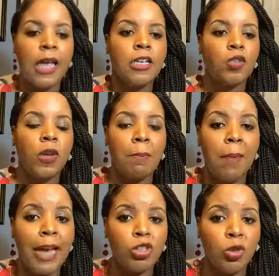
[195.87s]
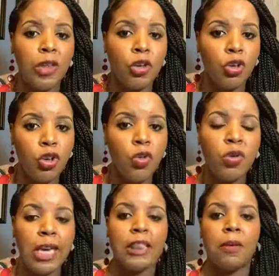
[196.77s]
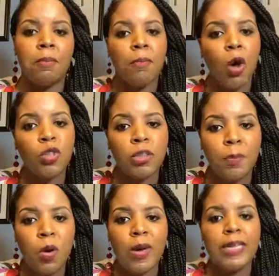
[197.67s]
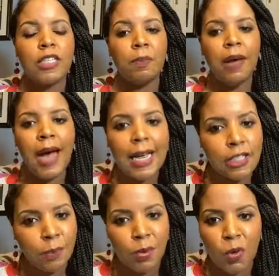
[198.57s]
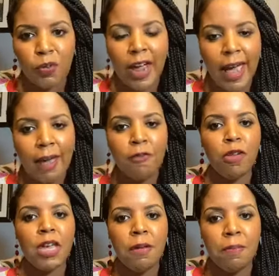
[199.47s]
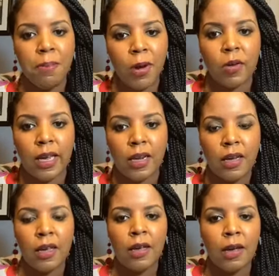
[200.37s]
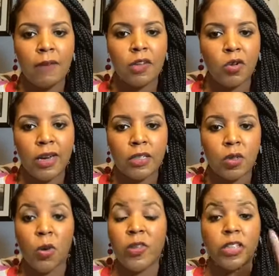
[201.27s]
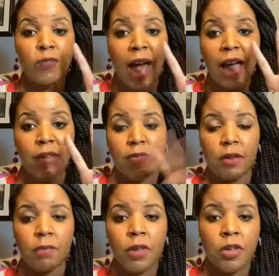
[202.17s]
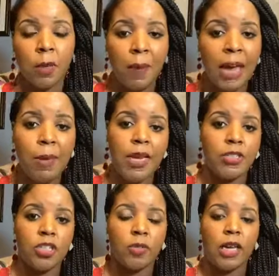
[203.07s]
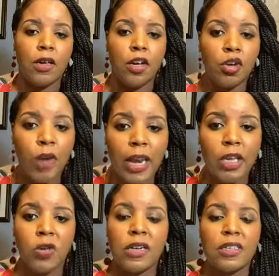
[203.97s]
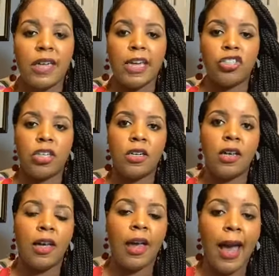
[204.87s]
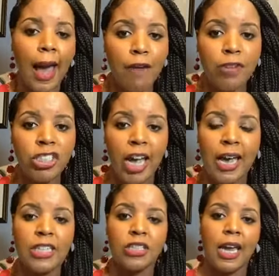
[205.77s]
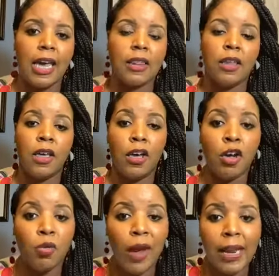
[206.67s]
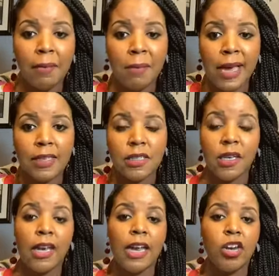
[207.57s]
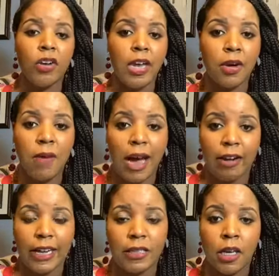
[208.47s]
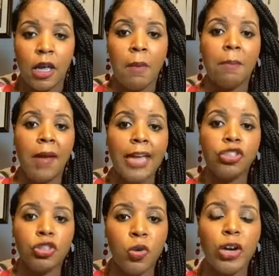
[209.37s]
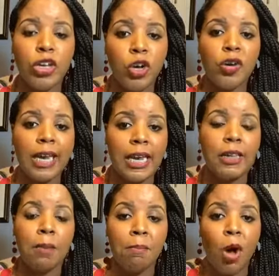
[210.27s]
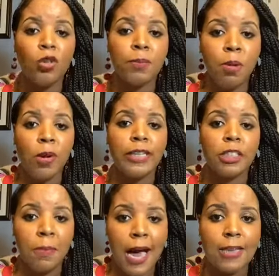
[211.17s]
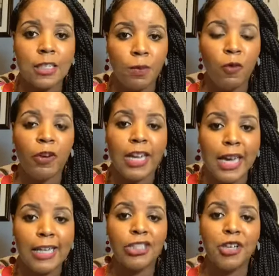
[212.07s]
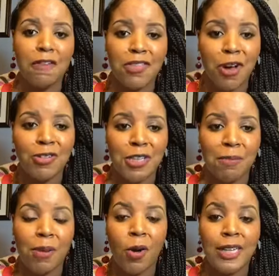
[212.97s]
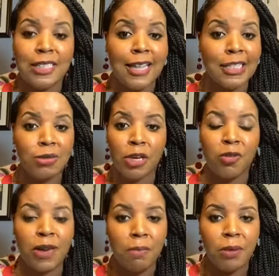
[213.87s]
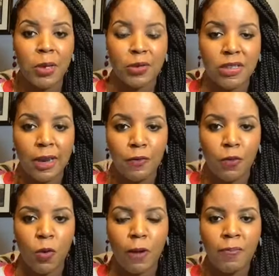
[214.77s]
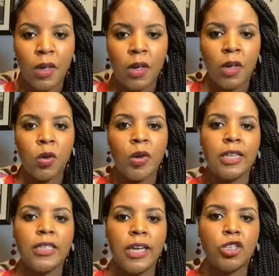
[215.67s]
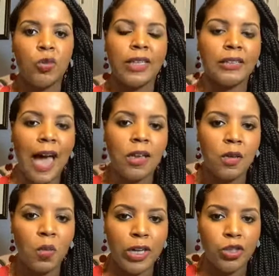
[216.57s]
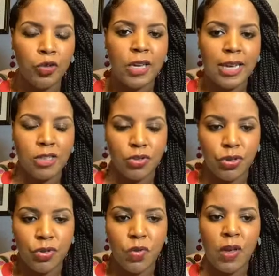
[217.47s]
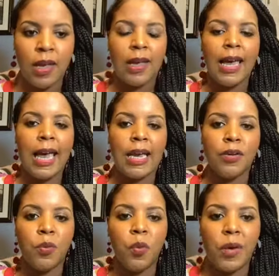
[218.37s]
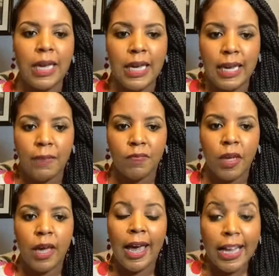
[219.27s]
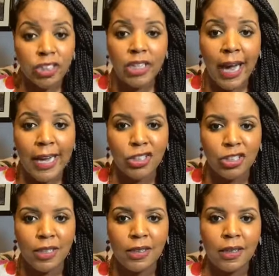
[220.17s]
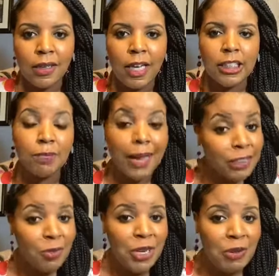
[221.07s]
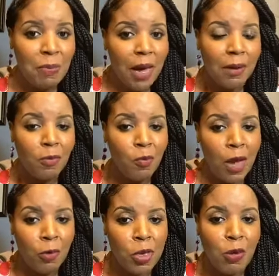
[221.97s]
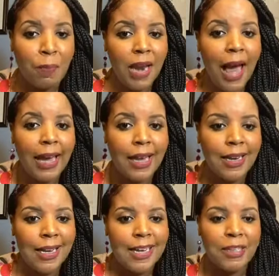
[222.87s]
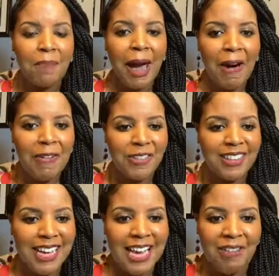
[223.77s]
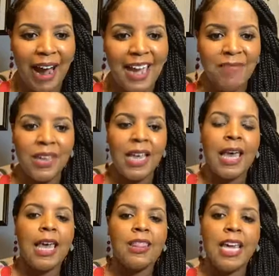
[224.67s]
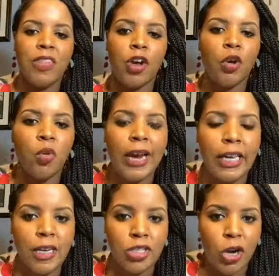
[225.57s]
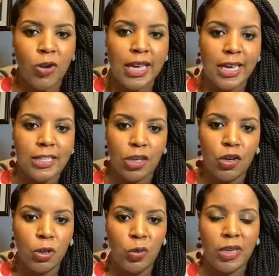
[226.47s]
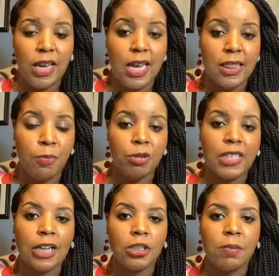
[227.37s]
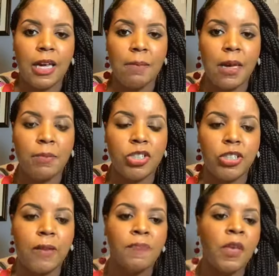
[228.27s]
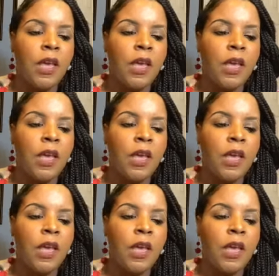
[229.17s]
It's going to make sure that you get the most points possible for every component of the credit score. There's 5 of them: your payment history, credit utilization, average age length, credit mix, and your inquiries. Make sure you're getting the most points possible for each of those components, and that's what the Credit Builder is there for. It's going to teach you exactly what you need to do and when. Education, especially when you apply it, is a powerful thing, right? And then the credit attorney is included in the Protection Plan membership.